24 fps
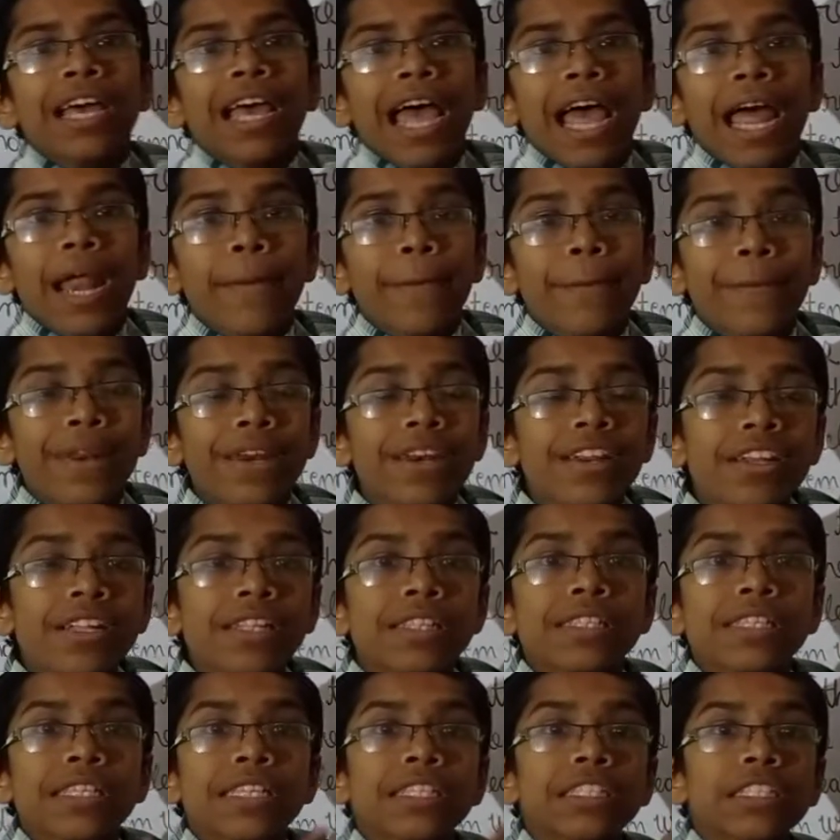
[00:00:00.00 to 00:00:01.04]
and
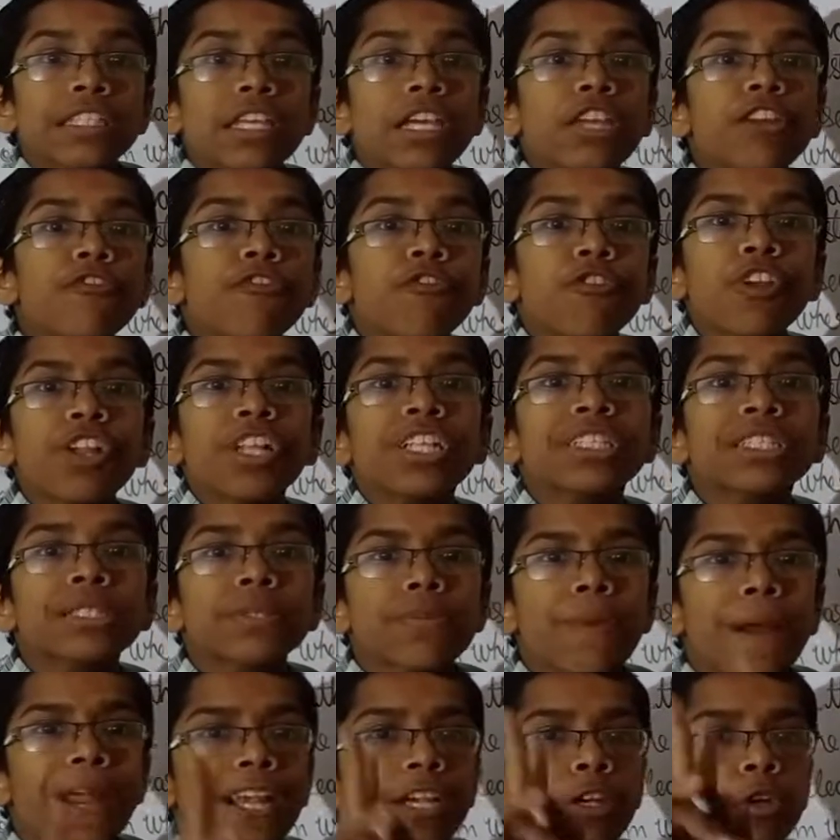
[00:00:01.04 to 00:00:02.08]
minerals is influenced
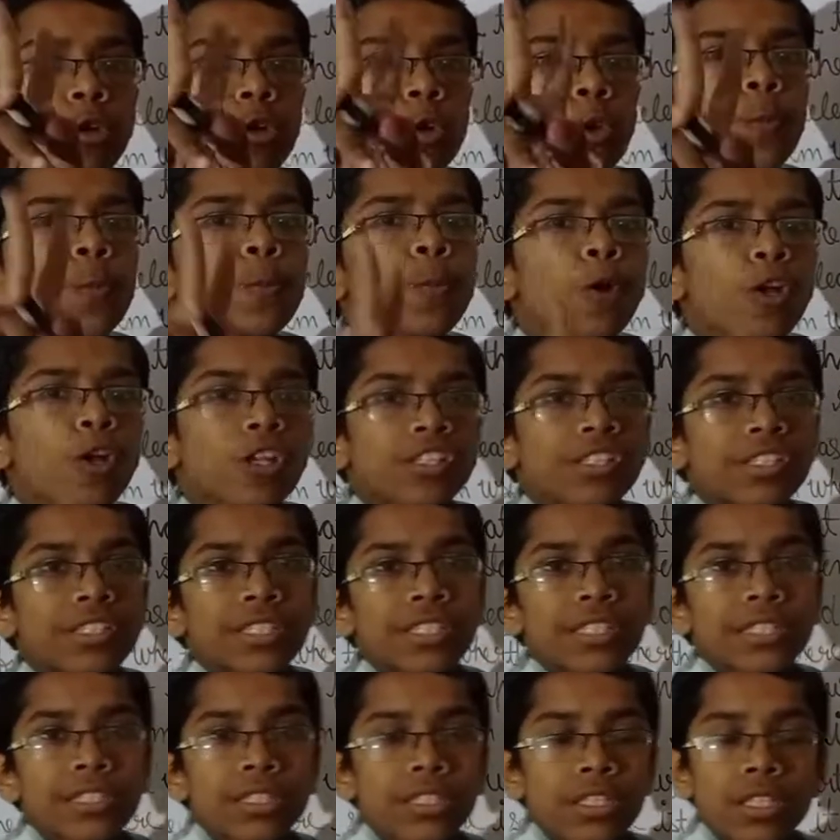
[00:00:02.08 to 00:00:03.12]
by two
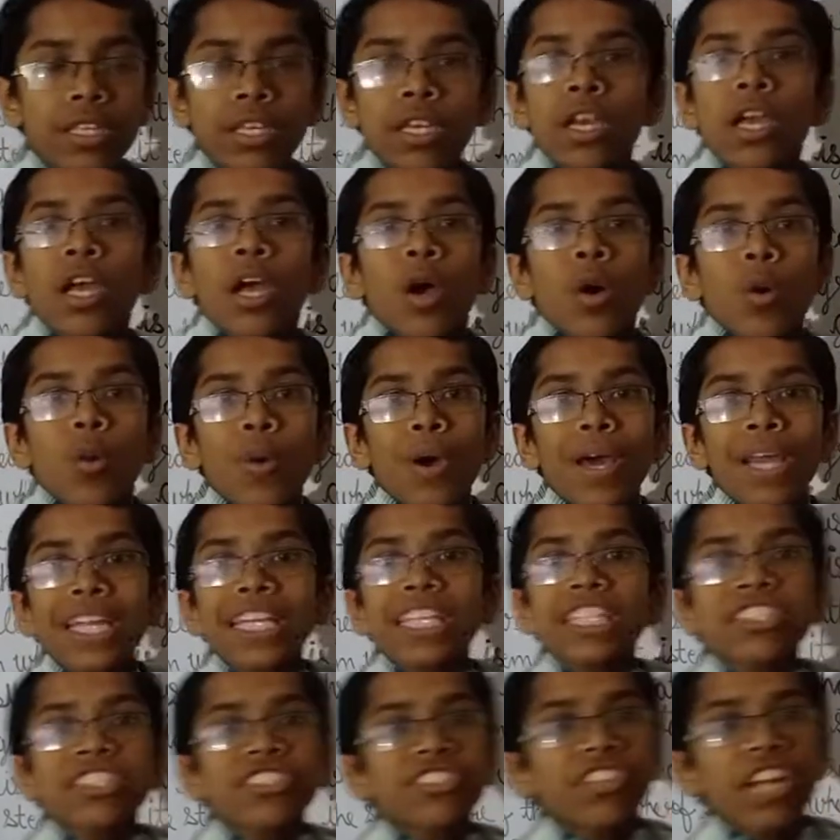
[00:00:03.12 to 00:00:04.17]
processes. One
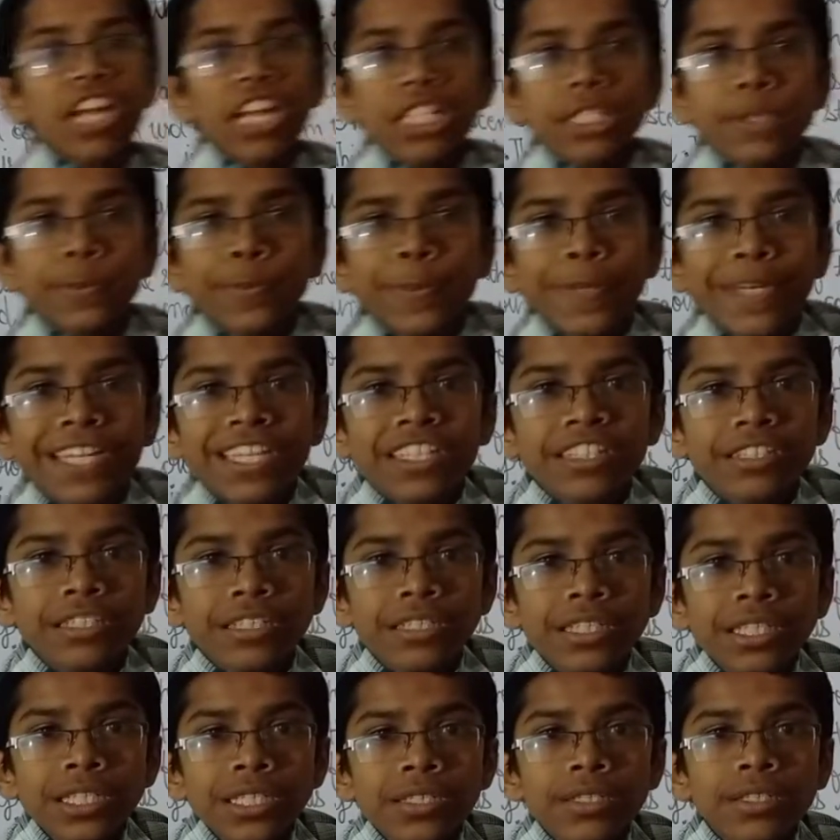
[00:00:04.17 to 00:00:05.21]
is transpiration